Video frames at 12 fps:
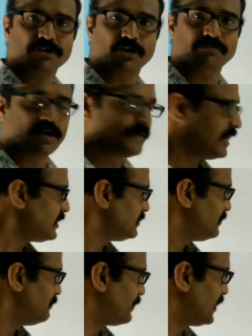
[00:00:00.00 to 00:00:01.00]
from
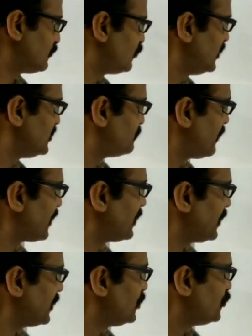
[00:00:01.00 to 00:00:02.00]
our brain. So it is
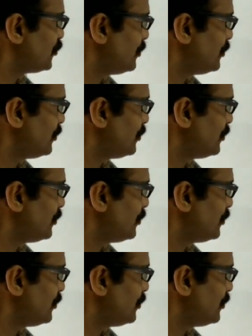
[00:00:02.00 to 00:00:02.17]
very